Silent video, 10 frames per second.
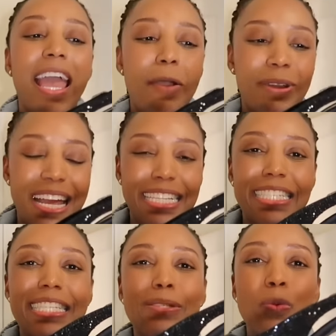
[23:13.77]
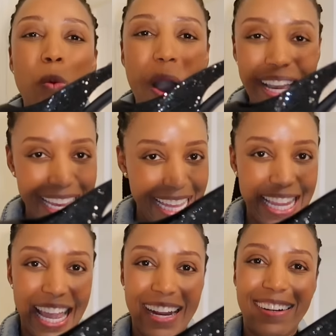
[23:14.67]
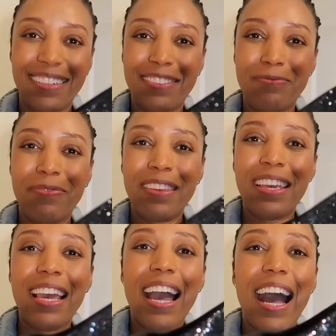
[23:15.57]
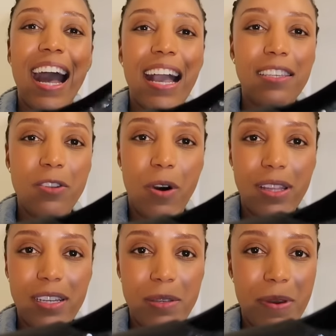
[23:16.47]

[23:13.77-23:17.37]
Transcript: And when I swung in there, I saw these